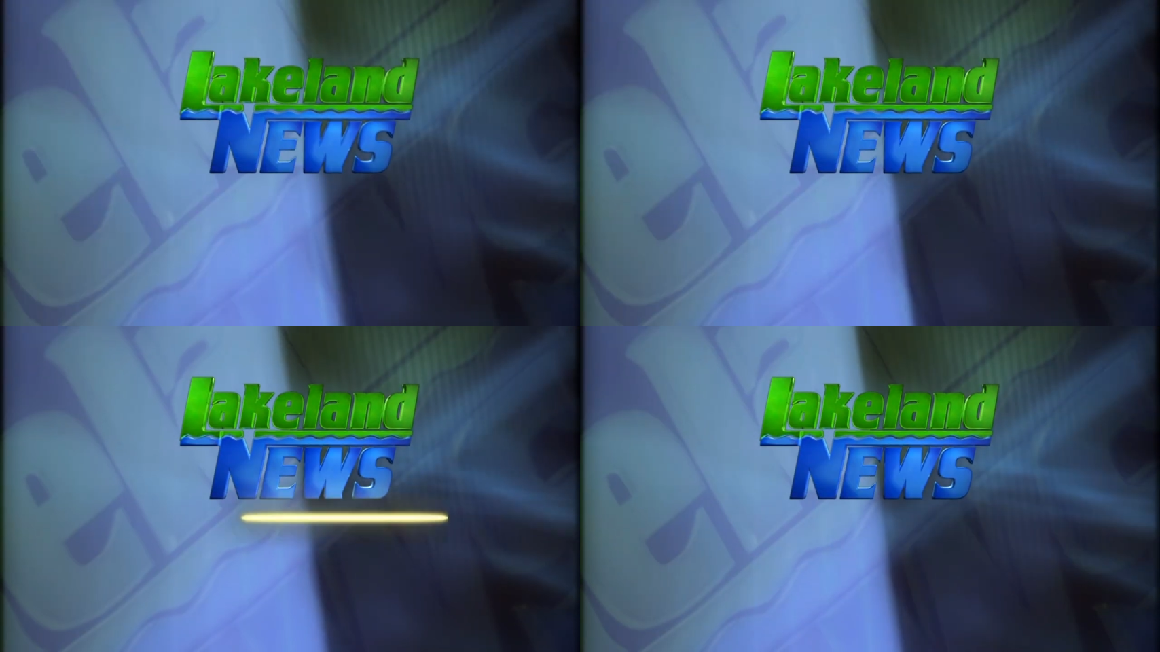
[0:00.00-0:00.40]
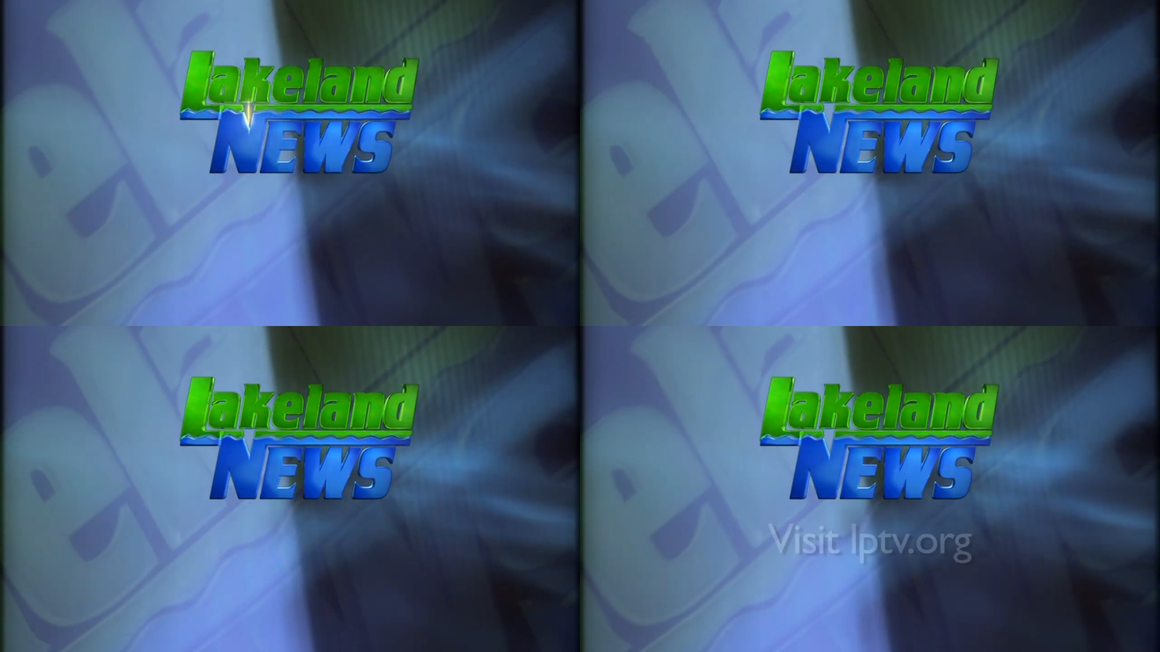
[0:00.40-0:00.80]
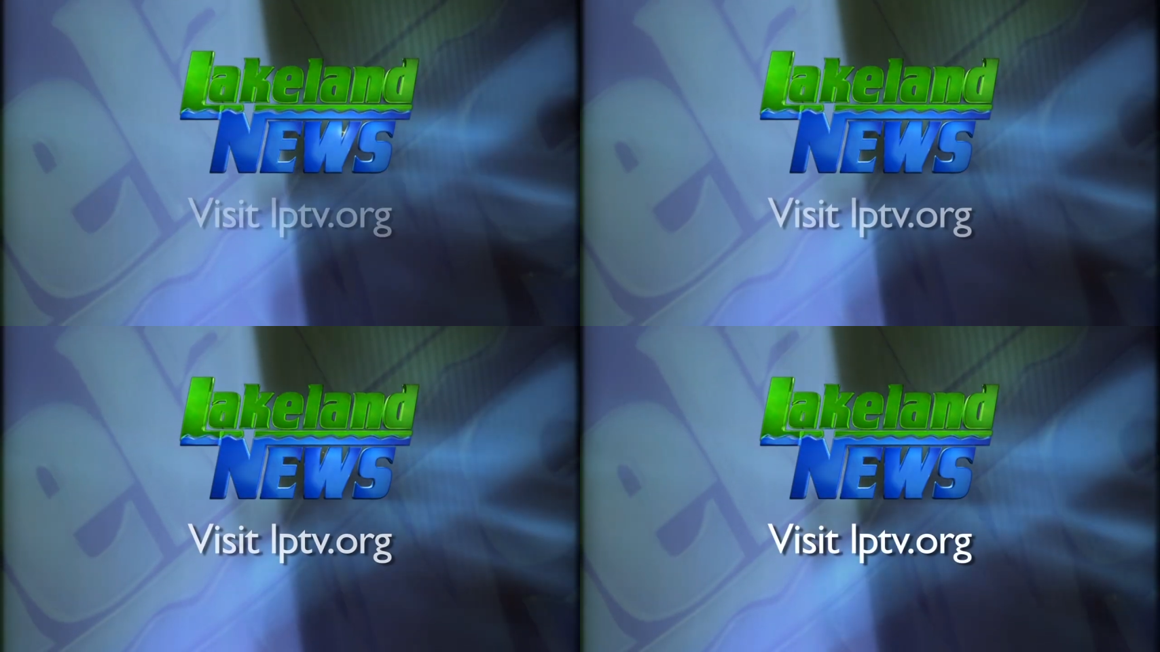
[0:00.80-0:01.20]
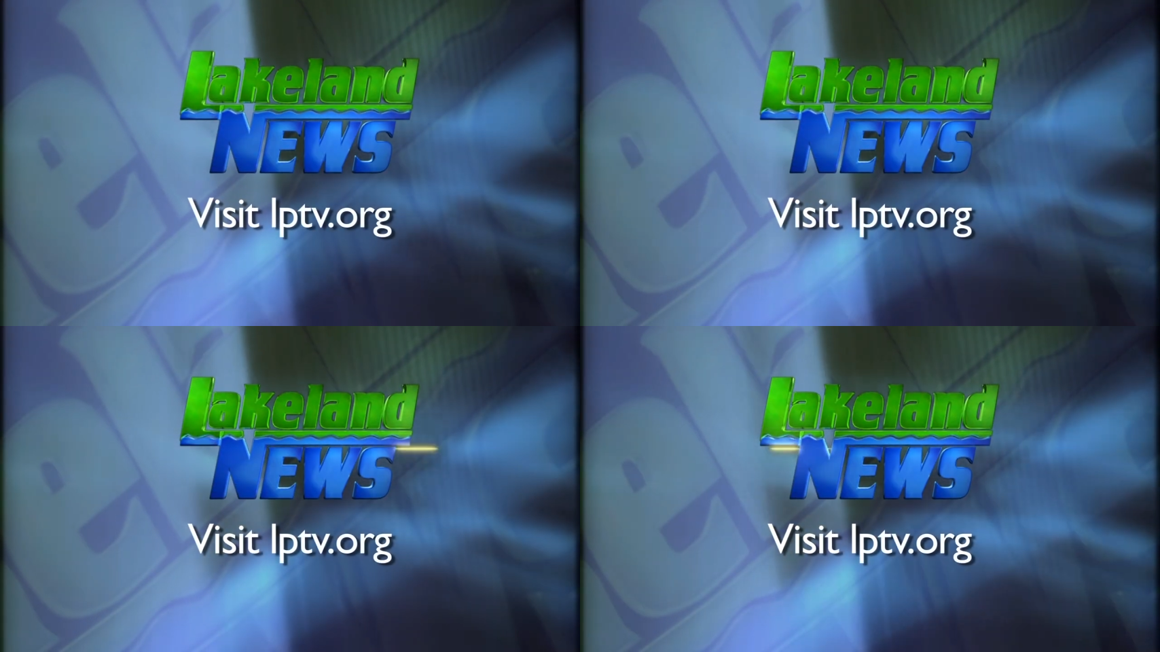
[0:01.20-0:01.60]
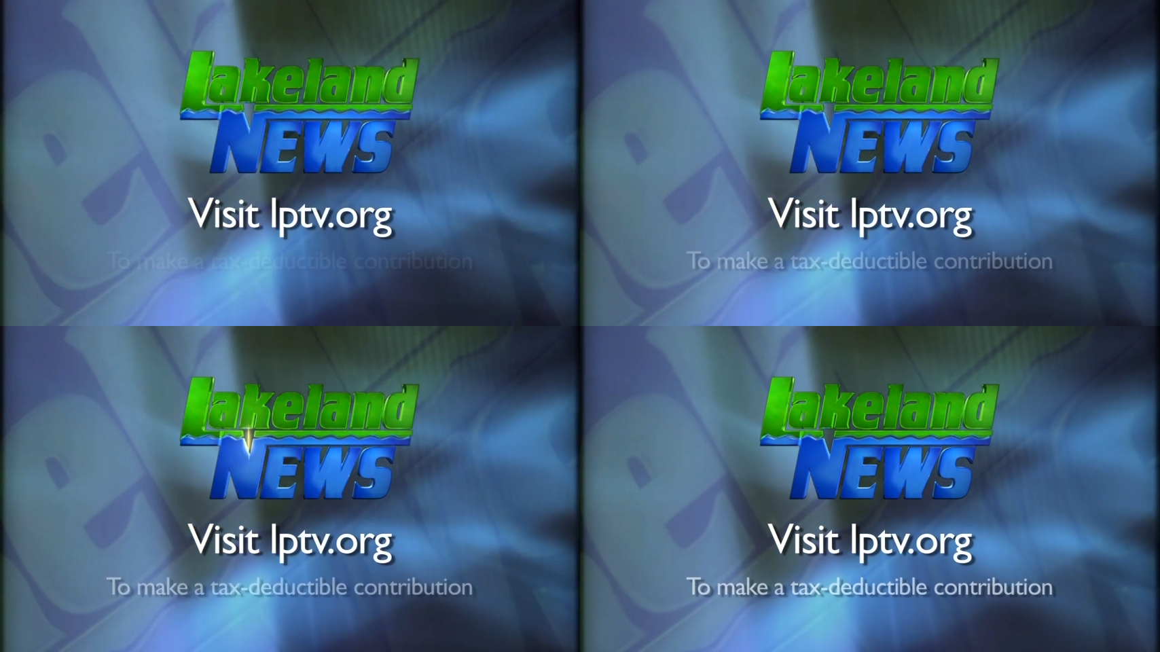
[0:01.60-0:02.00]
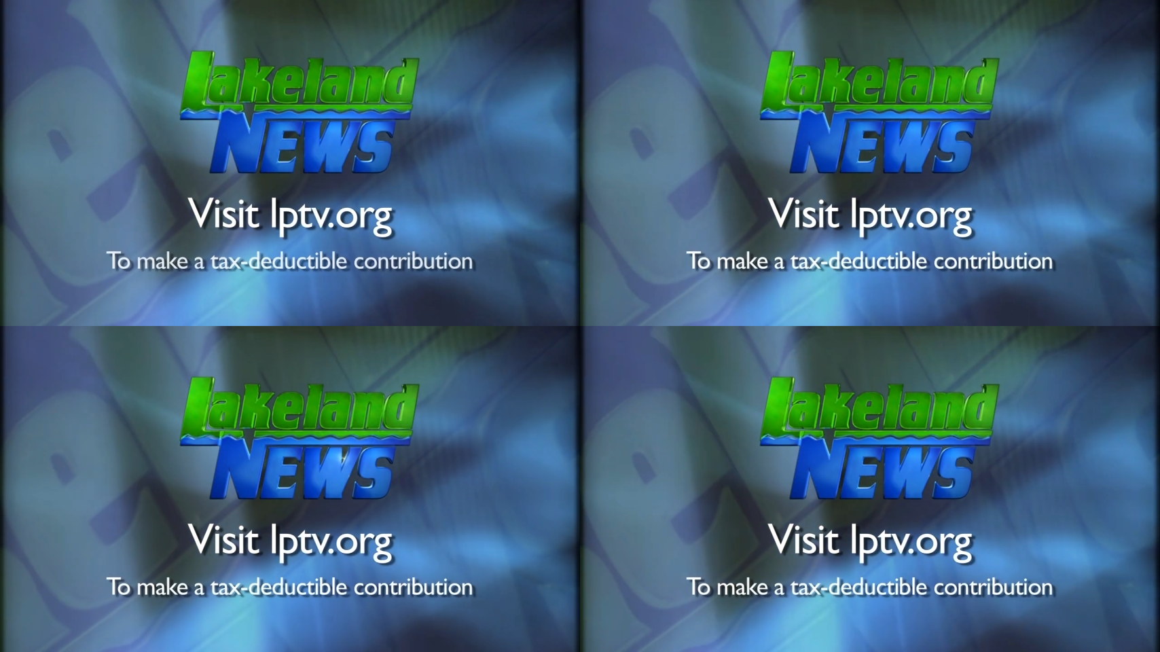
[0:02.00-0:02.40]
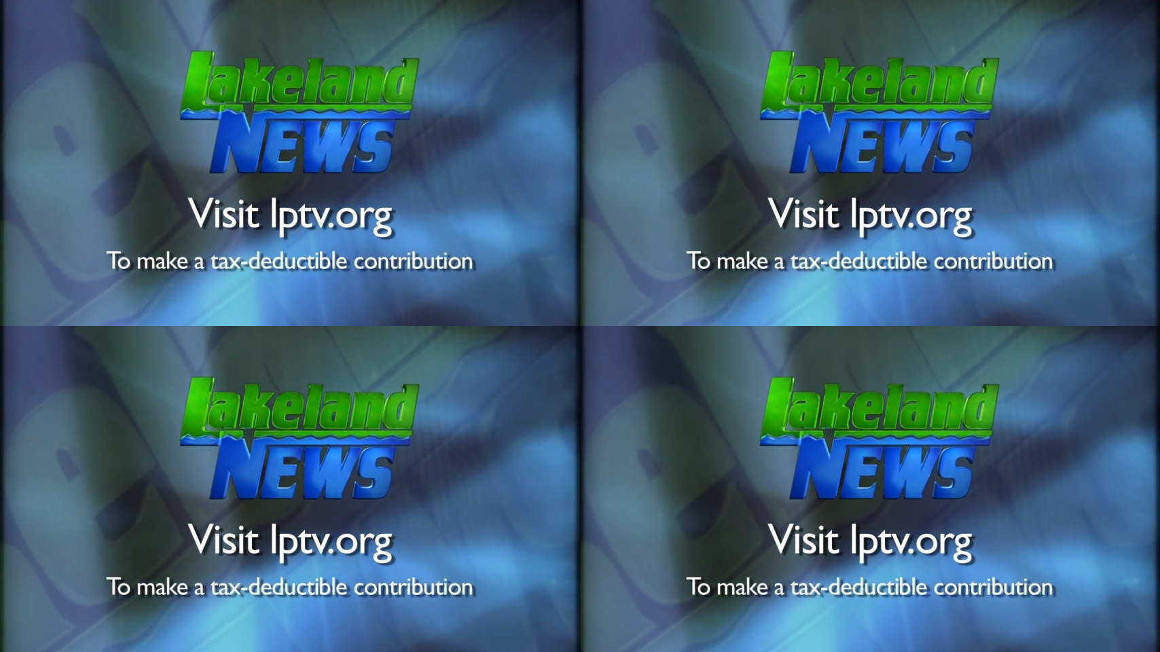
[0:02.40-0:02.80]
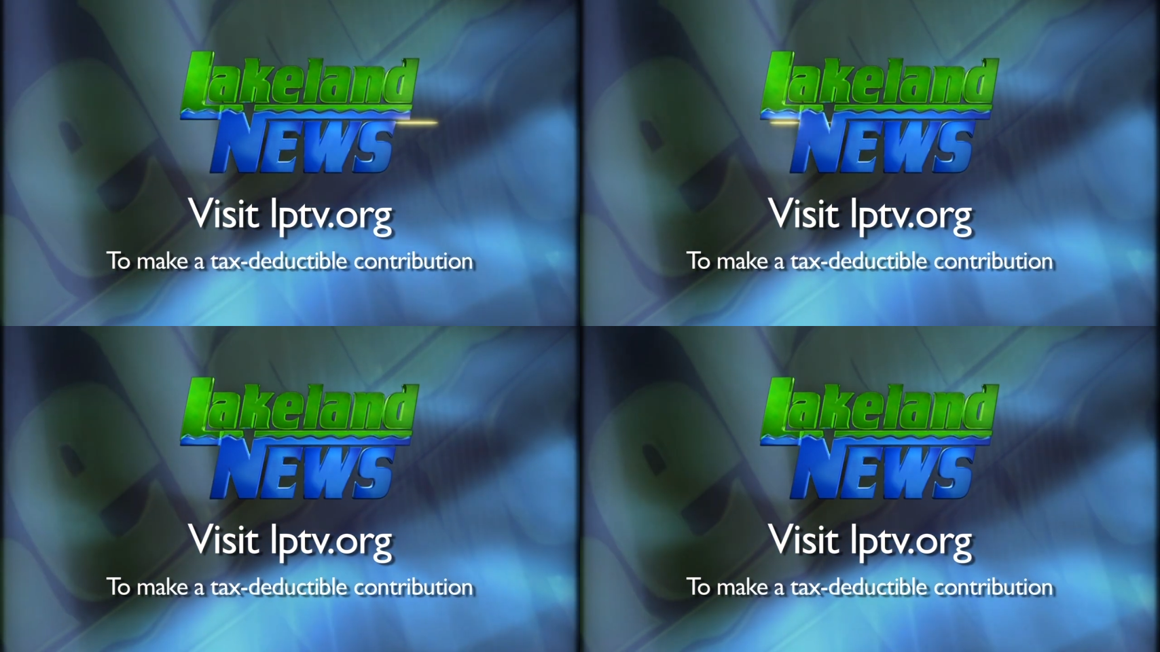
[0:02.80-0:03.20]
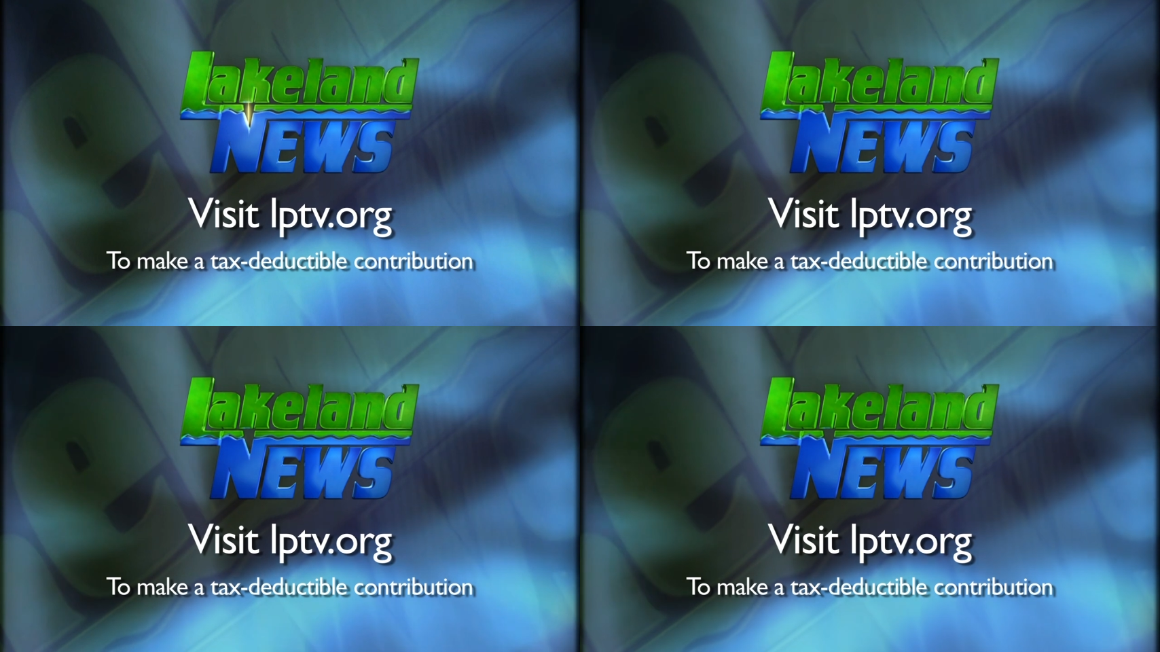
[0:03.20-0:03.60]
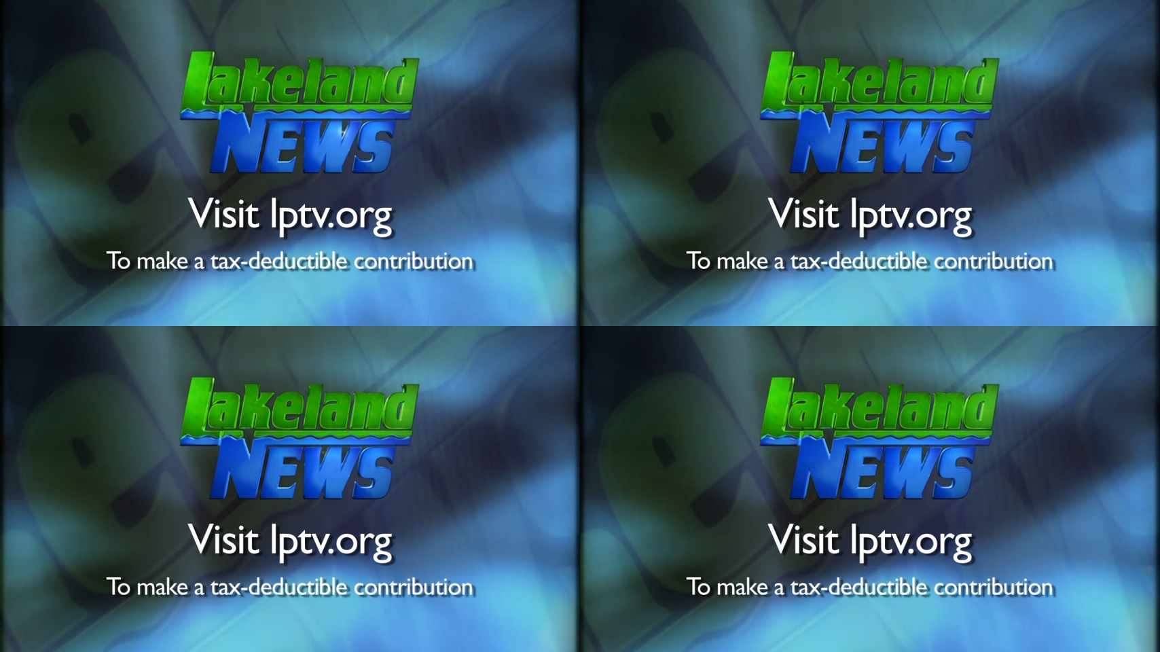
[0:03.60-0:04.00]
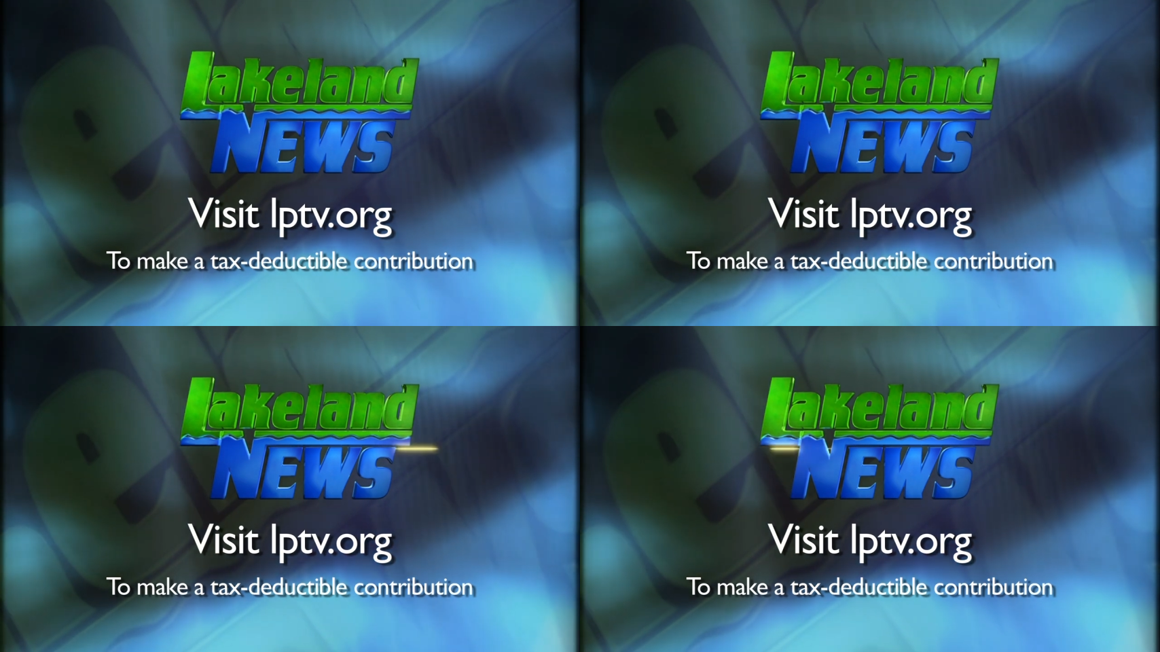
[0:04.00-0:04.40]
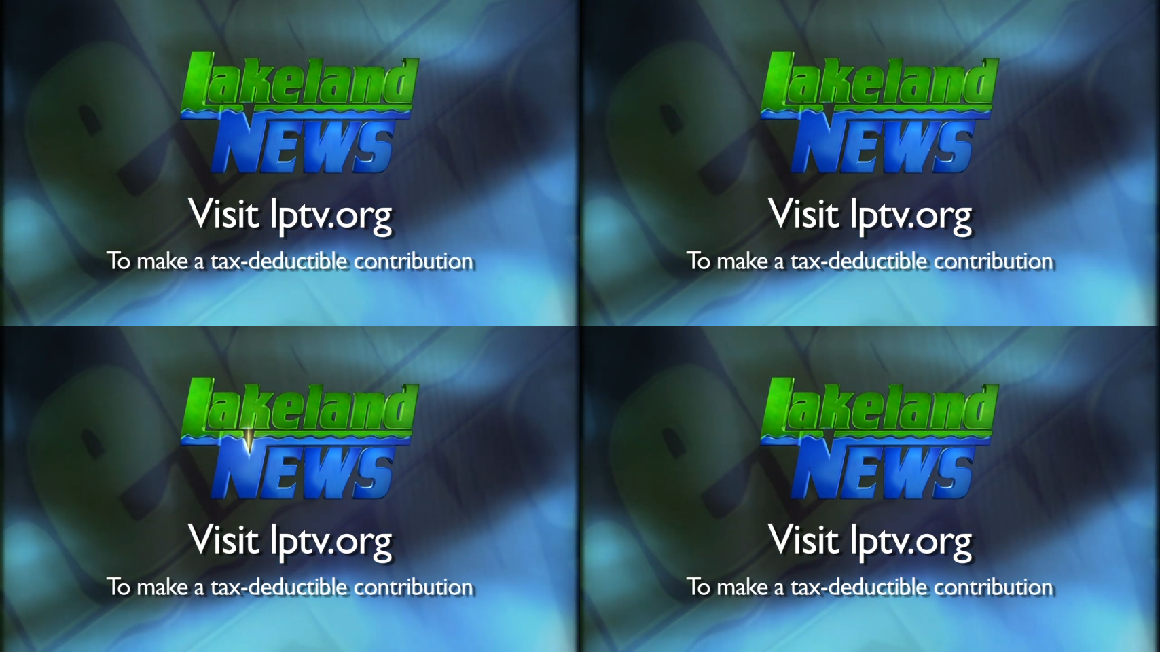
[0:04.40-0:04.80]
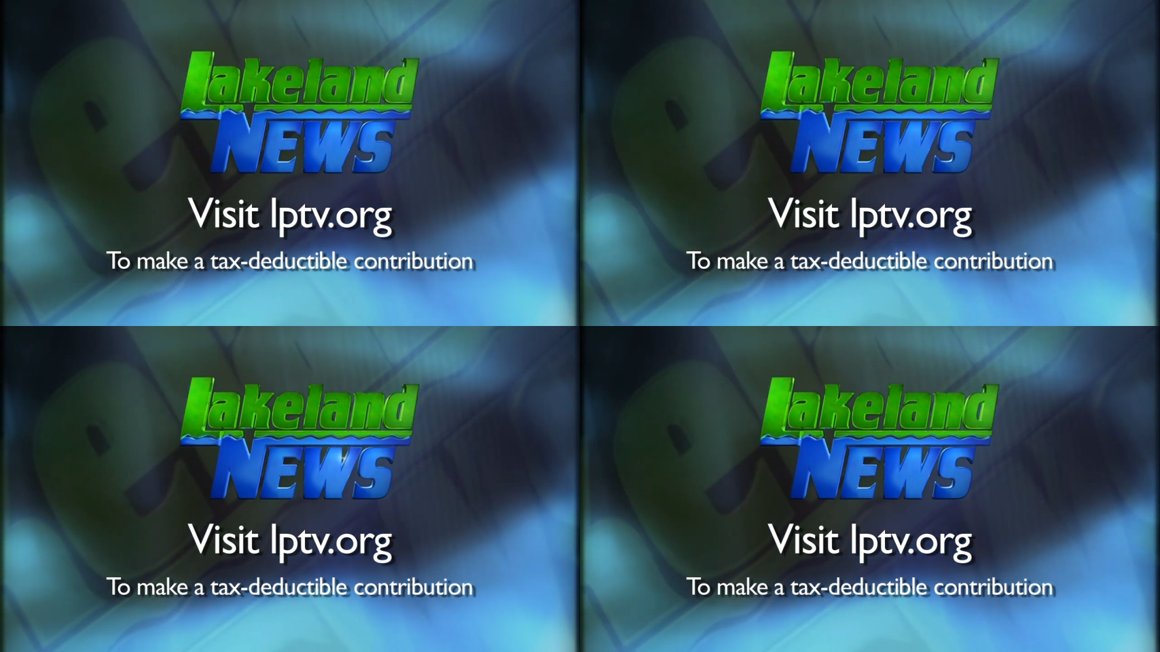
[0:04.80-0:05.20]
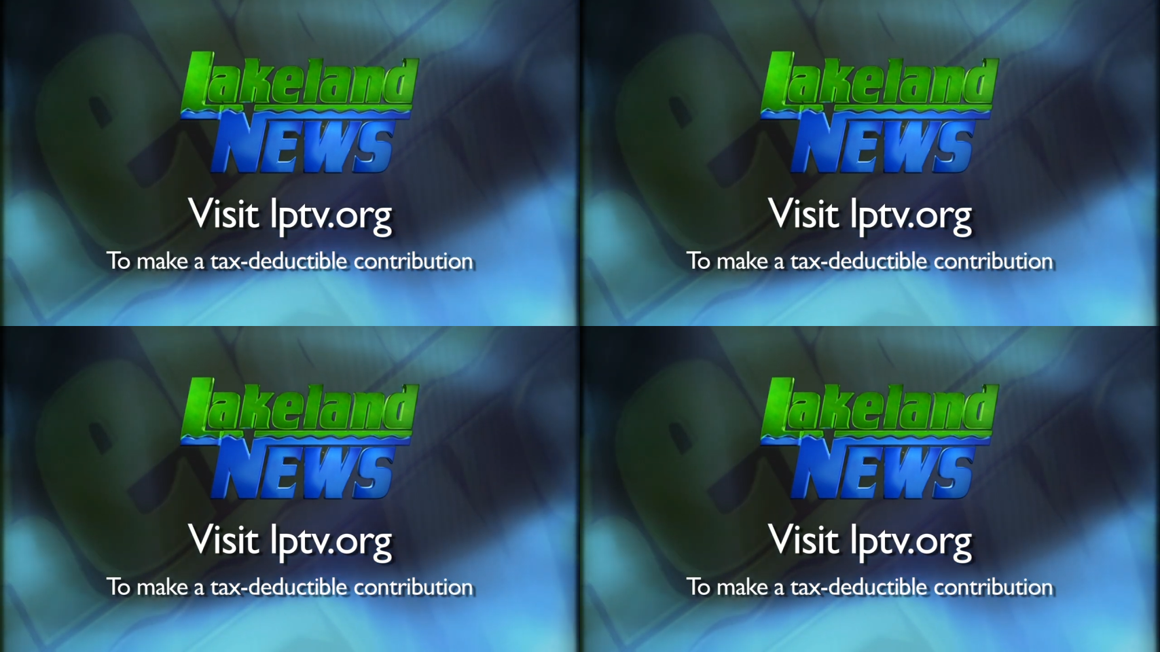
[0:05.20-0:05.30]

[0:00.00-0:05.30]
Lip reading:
(no speaker visible)